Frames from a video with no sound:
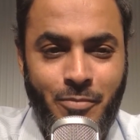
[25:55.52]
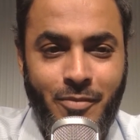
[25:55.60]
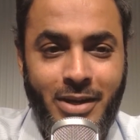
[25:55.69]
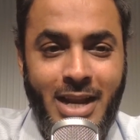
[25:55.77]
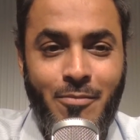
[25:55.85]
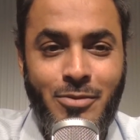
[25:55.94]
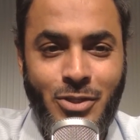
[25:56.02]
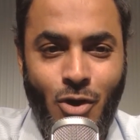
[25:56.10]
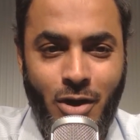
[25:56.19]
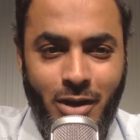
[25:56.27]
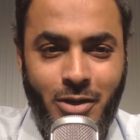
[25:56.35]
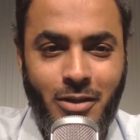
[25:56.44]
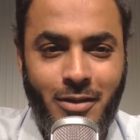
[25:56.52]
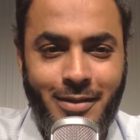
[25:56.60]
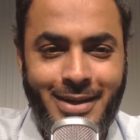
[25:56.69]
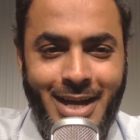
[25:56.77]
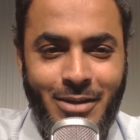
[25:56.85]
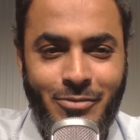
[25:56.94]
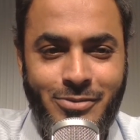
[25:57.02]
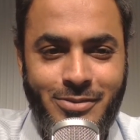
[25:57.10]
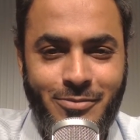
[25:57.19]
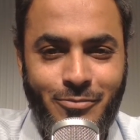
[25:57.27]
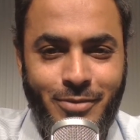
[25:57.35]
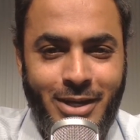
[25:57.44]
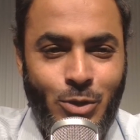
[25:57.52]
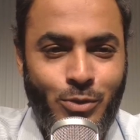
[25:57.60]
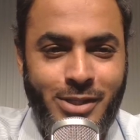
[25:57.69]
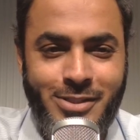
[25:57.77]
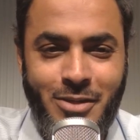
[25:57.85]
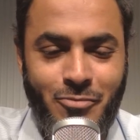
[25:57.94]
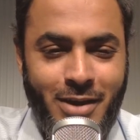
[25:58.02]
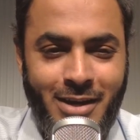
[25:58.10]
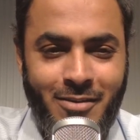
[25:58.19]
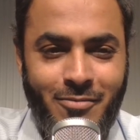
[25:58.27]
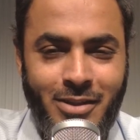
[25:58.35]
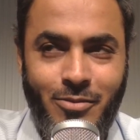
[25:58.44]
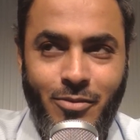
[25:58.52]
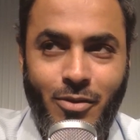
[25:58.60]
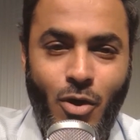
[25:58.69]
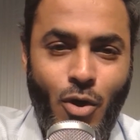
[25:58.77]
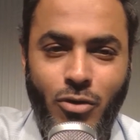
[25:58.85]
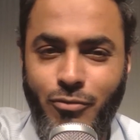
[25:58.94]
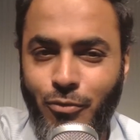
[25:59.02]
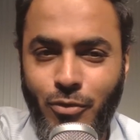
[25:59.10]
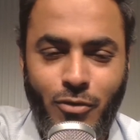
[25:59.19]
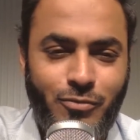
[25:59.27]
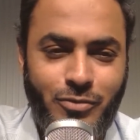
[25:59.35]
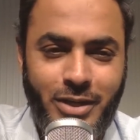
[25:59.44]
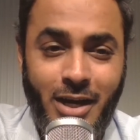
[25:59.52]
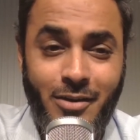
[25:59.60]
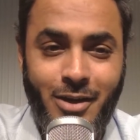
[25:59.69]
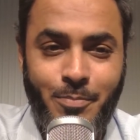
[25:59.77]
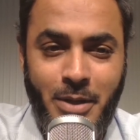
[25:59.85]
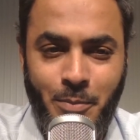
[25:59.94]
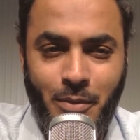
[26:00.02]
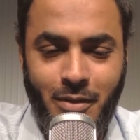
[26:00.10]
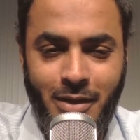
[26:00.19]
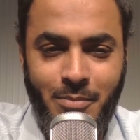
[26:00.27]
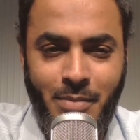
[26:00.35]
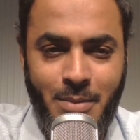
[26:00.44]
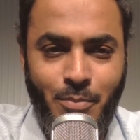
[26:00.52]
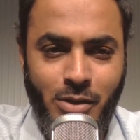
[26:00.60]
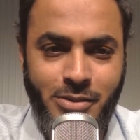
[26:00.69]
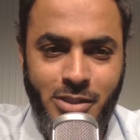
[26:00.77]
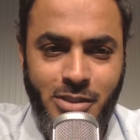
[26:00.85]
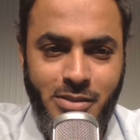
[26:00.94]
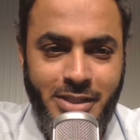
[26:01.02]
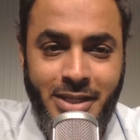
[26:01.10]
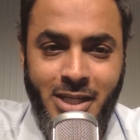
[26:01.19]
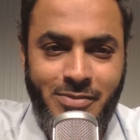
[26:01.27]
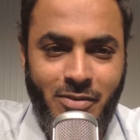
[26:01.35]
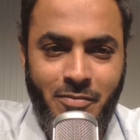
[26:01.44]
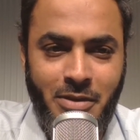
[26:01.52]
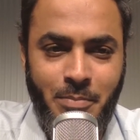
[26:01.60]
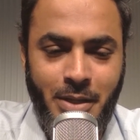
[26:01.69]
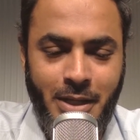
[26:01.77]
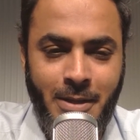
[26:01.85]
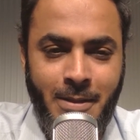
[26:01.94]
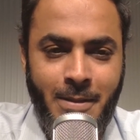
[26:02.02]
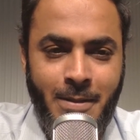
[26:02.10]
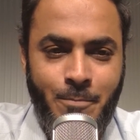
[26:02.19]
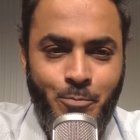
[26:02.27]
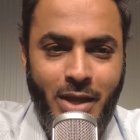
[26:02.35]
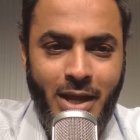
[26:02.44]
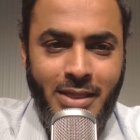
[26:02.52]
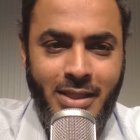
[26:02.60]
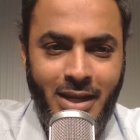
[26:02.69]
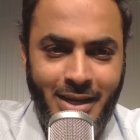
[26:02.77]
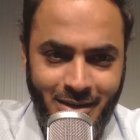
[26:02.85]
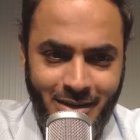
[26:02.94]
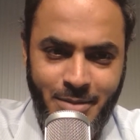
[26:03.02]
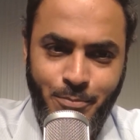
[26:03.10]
when I was in Oracle, and I went to this event with a hall full of 300 people, and my bosses, seniors were with me, and they literally